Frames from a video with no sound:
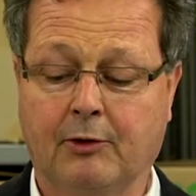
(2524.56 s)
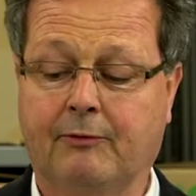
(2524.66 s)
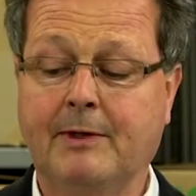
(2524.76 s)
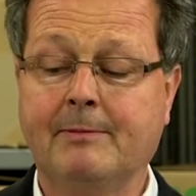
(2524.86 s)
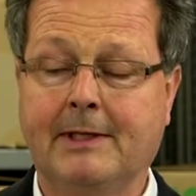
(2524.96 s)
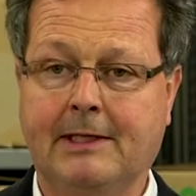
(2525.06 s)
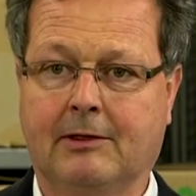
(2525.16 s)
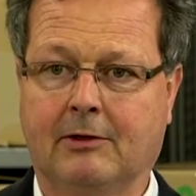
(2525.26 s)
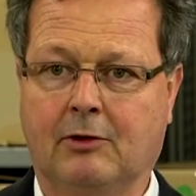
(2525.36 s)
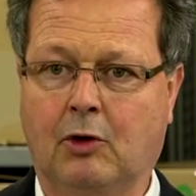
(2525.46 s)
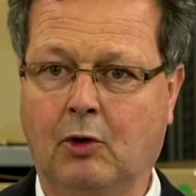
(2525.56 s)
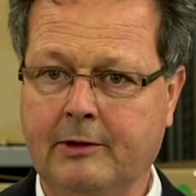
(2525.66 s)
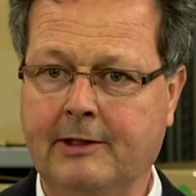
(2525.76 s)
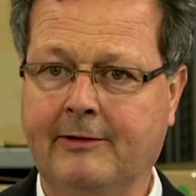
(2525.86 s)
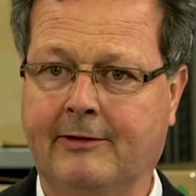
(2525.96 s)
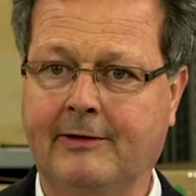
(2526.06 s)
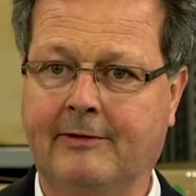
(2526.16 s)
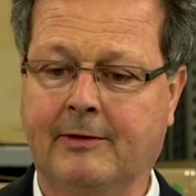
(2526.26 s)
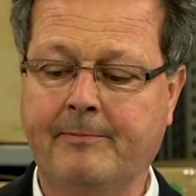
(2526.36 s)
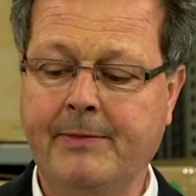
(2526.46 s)
we made a holding
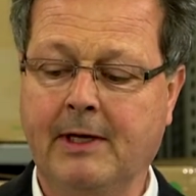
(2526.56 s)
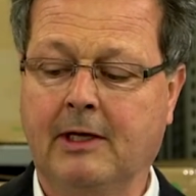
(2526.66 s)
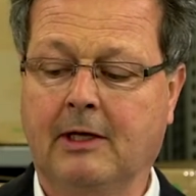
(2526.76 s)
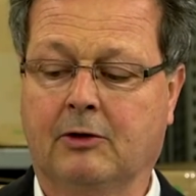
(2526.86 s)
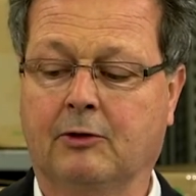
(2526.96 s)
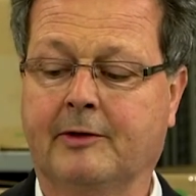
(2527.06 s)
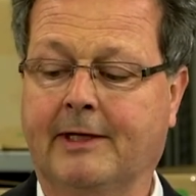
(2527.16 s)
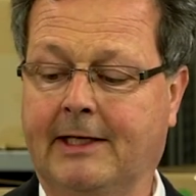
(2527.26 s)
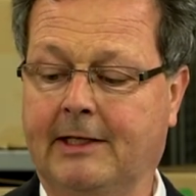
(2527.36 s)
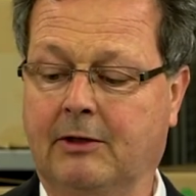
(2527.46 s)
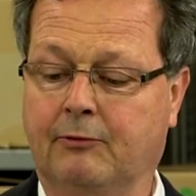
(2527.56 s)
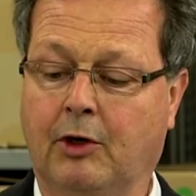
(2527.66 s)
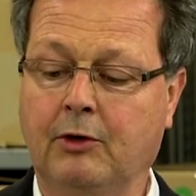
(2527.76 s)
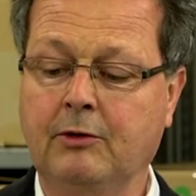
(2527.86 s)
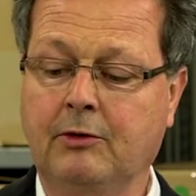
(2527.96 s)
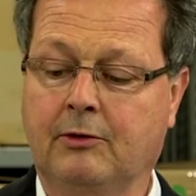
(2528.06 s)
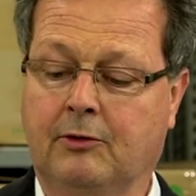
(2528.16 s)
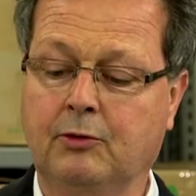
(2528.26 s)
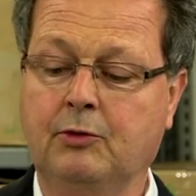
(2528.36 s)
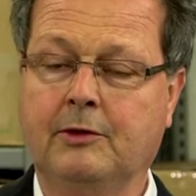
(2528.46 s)
system containing 1,
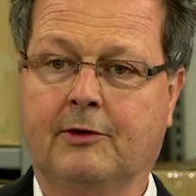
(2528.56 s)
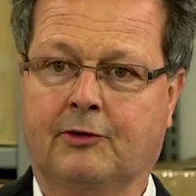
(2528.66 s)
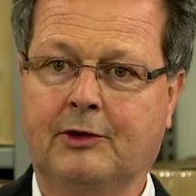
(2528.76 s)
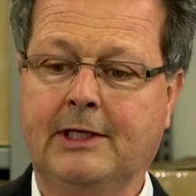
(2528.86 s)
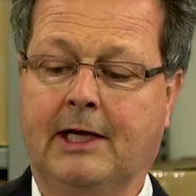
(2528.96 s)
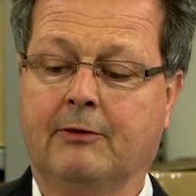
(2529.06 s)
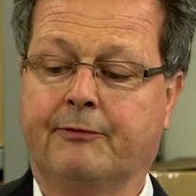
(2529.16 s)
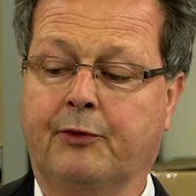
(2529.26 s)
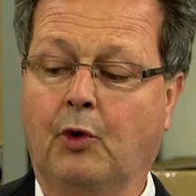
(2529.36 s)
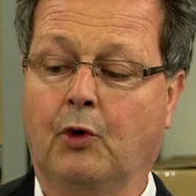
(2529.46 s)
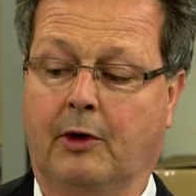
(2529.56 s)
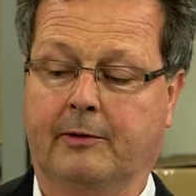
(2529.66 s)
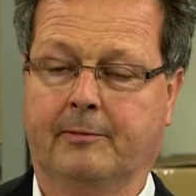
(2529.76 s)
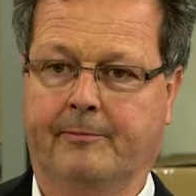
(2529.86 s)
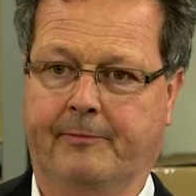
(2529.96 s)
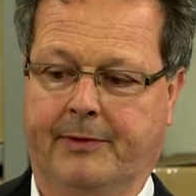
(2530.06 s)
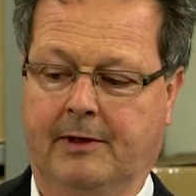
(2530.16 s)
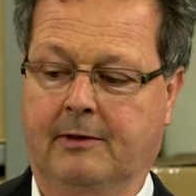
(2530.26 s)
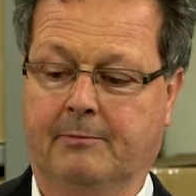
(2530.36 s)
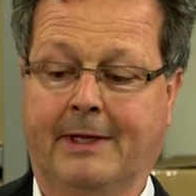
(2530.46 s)
2, 3, and 4
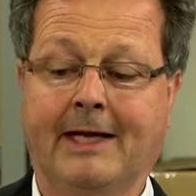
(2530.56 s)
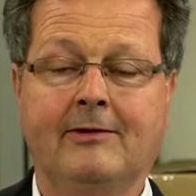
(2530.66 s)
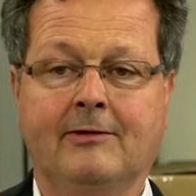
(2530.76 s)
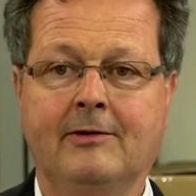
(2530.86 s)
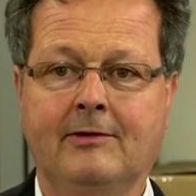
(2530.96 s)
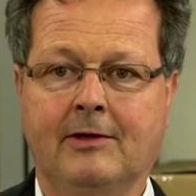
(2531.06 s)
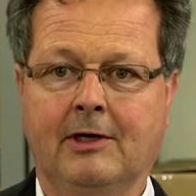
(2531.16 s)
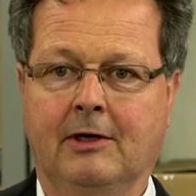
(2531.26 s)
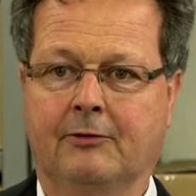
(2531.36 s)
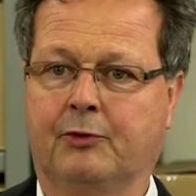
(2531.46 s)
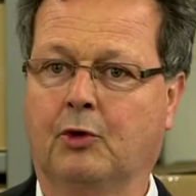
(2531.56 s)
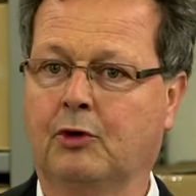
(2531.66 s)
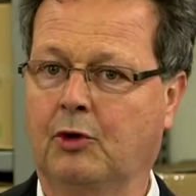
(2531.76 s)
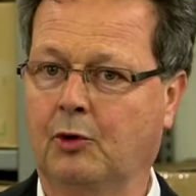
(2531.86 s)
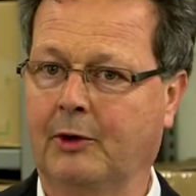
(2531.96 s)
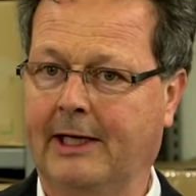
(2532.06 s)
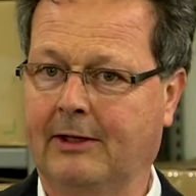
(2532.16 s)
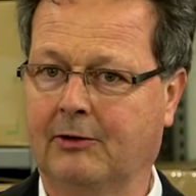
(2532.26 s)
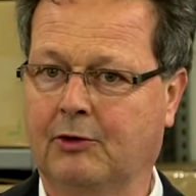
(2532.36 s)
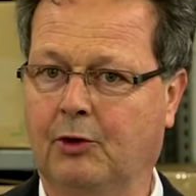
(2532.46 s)
places for corrugated
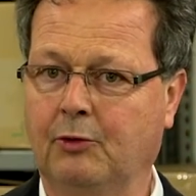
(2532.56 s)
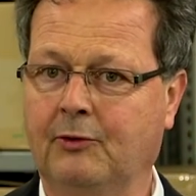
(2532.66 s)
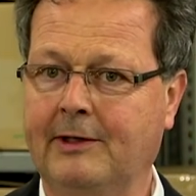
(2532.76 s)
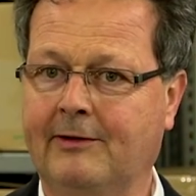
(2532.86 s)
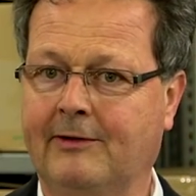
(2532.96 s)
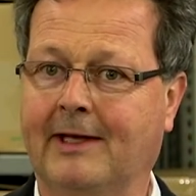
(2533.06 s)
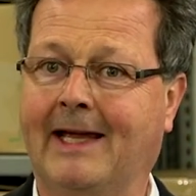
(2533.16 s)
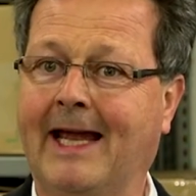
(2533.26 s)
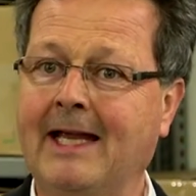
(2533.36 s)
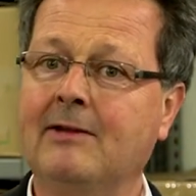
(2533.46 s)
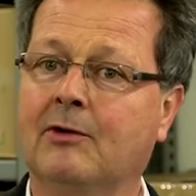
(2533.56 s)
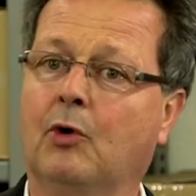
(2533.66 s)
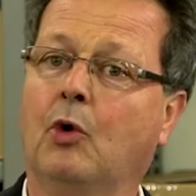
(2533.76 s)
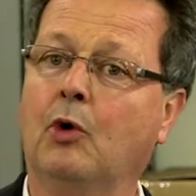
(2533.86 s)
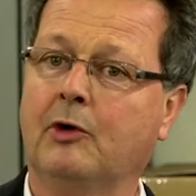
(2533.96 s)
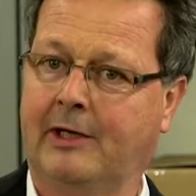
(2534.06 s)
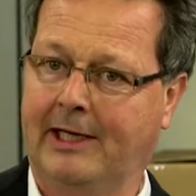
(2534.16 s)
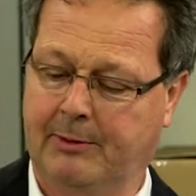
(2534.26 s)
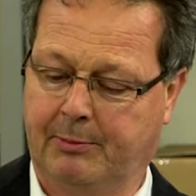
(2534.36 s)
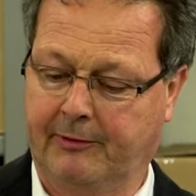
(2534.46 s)
conduits and or
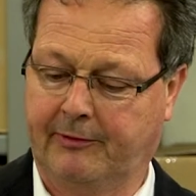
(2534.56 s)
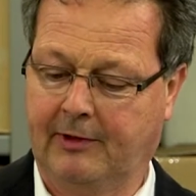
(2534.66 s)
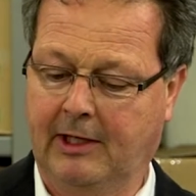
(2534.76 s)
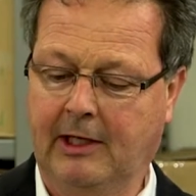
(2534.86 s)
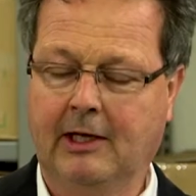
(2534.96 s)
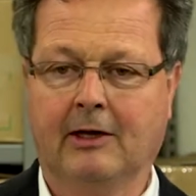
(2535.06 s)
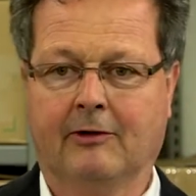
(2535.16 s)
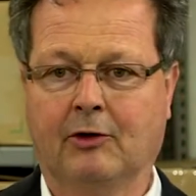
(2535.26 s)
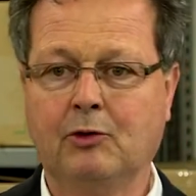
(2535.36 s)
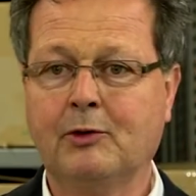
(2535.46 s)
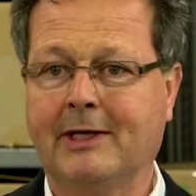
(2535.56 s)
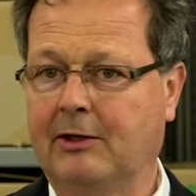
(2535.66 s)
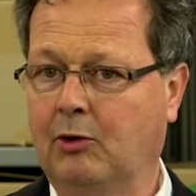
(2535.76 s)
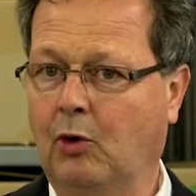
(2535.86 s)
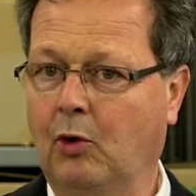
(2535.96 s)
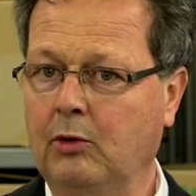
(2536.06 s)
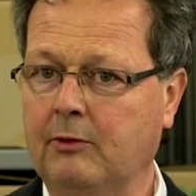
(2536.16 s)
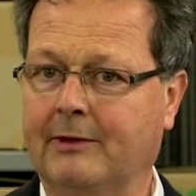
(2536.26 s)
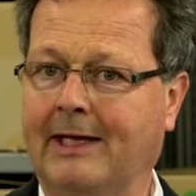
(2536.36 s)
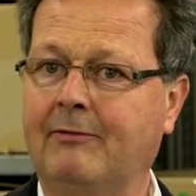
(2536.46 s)
cables. So you can hold
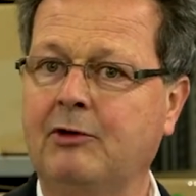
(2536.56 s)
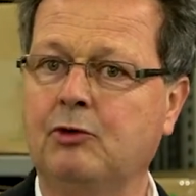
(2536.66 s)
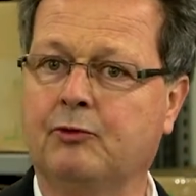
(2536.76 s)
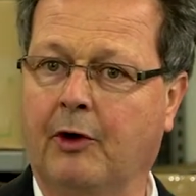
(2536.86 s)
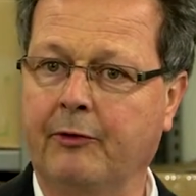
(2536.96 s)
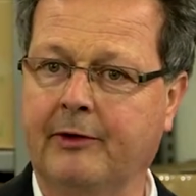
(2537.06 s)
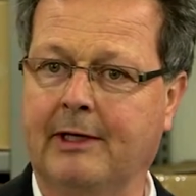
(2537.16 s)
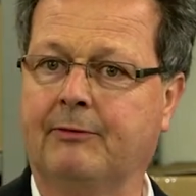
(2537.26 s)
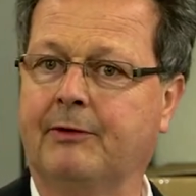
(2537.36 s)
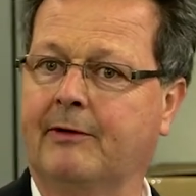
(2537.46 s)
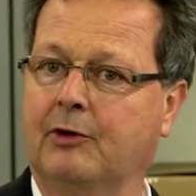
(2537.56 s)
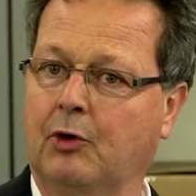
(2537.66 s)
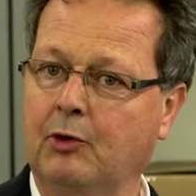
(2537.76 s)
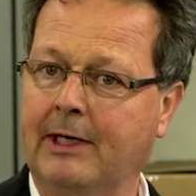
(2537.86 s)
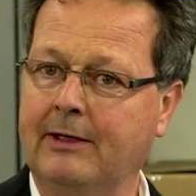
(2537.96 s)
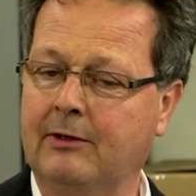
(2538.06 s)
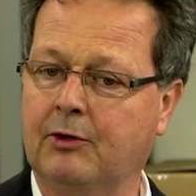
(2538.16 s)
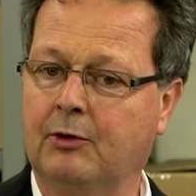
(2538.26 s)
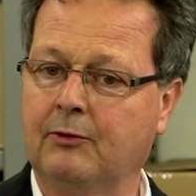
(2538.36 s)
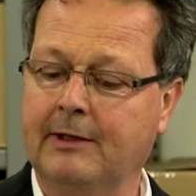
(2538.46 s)
whatever you want, if it's a corrugated
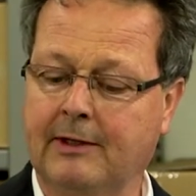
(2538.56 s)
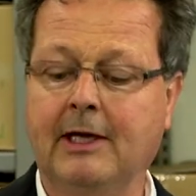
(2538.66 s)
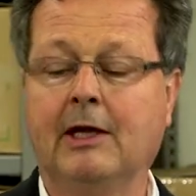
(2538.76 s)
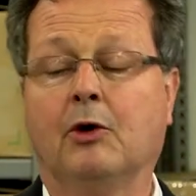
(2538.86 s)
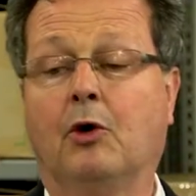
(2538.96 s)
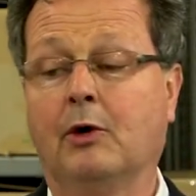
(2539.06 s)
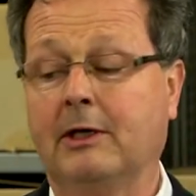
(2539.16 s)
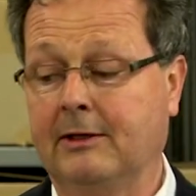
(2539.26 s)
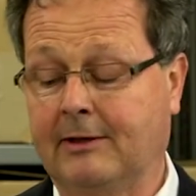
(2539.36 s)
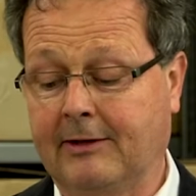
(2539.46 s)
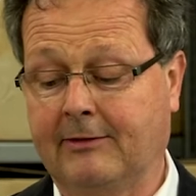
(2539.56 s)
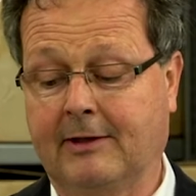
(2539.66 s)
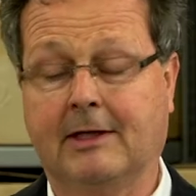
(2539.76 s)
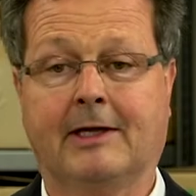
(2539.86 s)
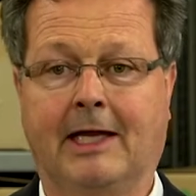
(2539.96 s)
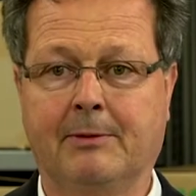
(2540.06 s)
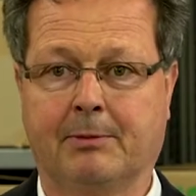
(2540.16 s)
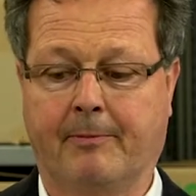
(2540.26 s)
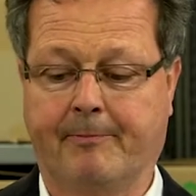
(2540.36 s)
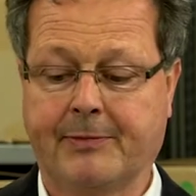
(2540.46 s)
conduit or it is a cable.
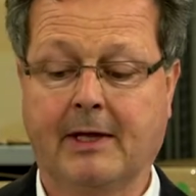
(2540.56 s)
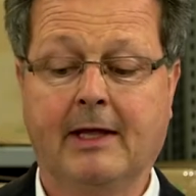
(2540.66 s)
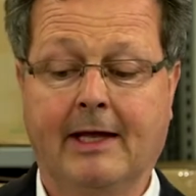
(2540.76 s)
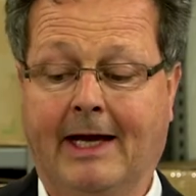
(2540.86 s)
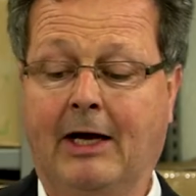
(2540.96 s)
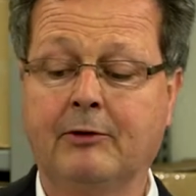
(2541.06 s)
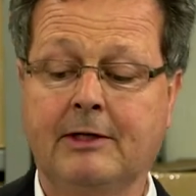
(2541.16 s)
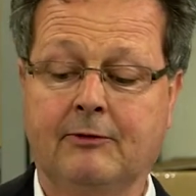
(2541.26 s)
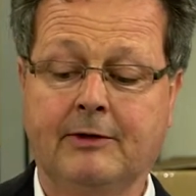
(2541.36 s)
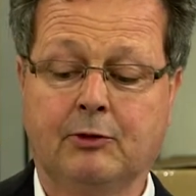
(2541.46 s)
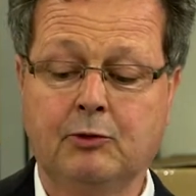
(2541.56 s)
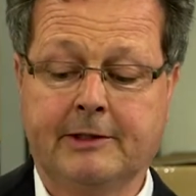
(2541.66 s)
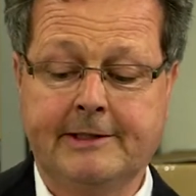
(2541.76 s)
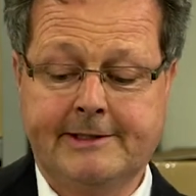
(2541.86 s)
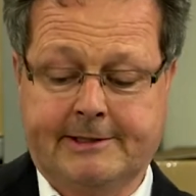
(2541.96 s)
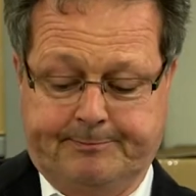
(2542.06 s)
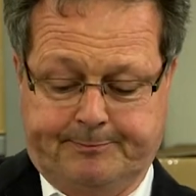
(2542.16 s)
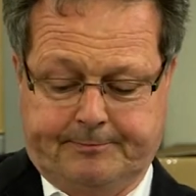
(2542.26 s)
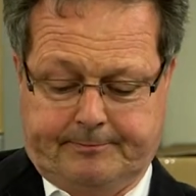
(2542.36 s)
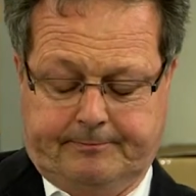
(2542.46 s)
How did we do this?
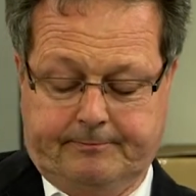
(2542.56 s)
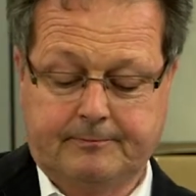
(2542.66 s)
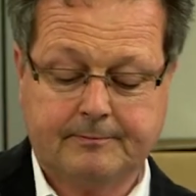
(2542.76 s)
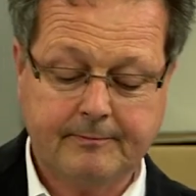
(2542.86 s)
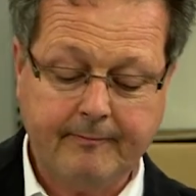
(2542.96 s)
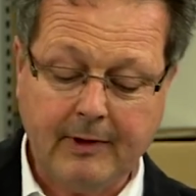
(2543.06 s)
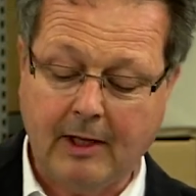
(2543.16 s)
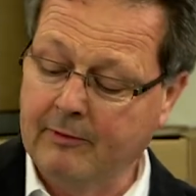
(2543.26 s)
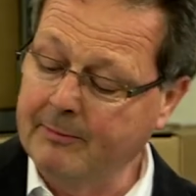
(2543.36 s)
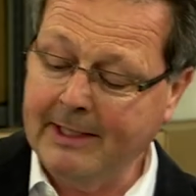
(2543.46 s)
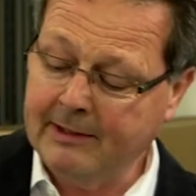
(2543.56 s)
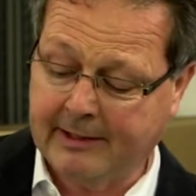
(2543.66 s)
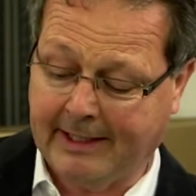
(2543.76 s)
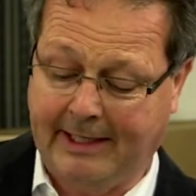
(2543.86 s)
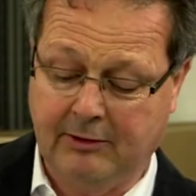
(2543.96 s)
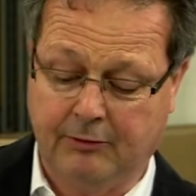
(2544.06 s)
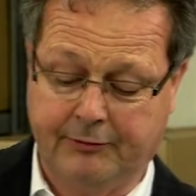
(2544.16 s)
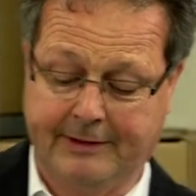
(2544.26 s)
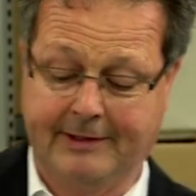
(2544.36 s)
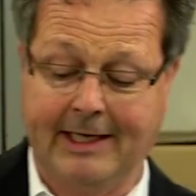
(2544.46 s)
We made it kind of at
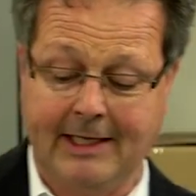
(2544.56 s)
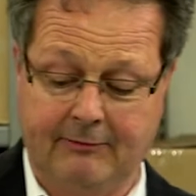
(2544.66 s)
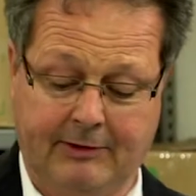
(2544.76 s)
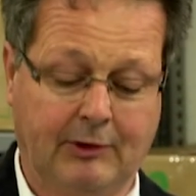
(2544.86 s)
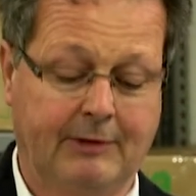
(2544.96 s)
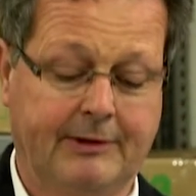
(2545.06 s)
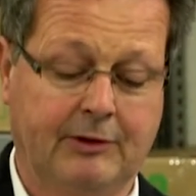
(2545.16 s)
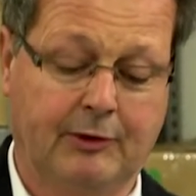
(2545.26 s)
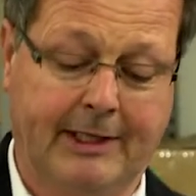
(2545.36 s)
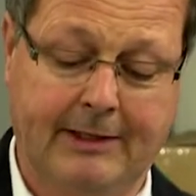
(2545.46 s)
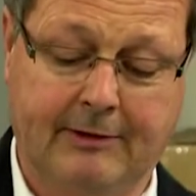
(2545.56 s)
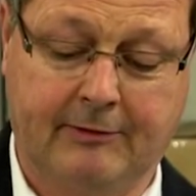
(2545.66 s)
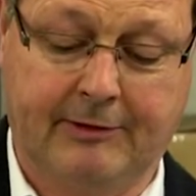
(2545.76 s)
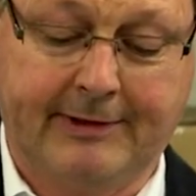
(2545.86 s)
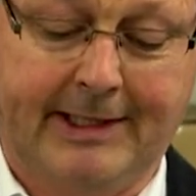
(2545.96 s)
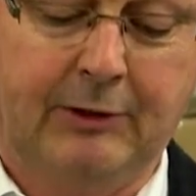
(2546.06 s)
the end, when you have it in your hand, it's kind of